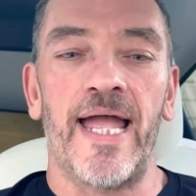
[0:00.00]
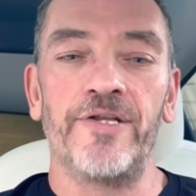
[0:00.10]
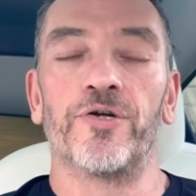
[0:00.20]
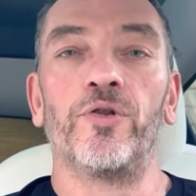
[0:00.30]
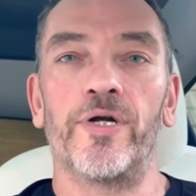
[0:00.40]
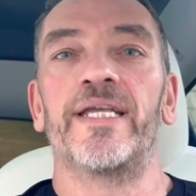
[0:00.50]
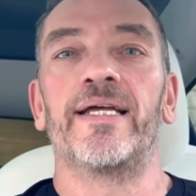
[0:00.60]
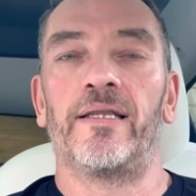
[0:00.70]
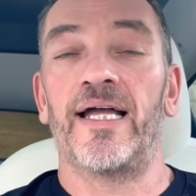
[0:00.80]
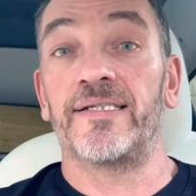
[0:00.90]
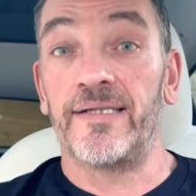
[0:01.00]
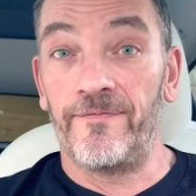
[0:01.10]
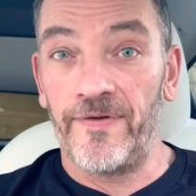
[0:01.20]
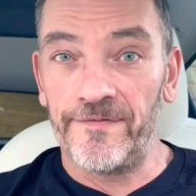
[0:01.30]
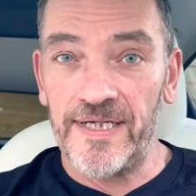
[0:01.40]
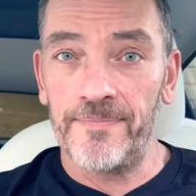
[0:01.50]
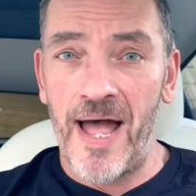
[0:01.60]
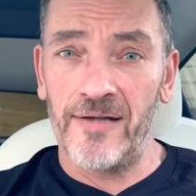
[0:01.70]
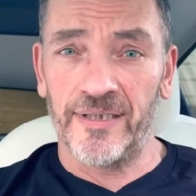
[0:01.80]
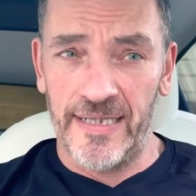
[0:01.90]
and you're looking at less than 15
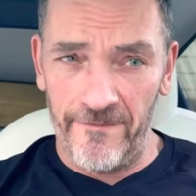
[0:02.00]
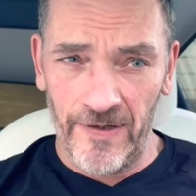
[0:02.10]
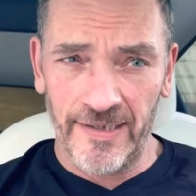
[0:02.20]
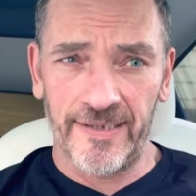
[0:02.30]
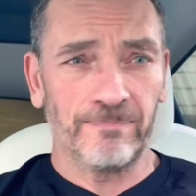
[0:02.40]
miles difference,